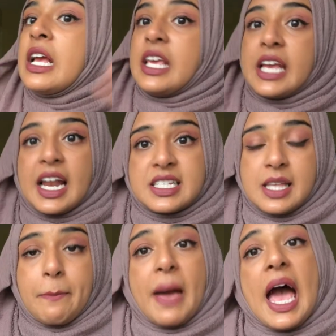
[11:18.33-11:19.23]
He kind of
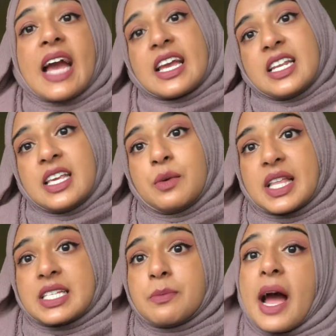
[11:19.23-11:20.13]
stepped back and he would
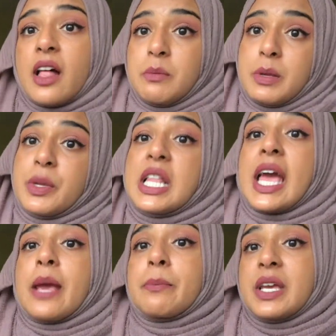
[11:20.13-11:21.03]
like smile and be polite,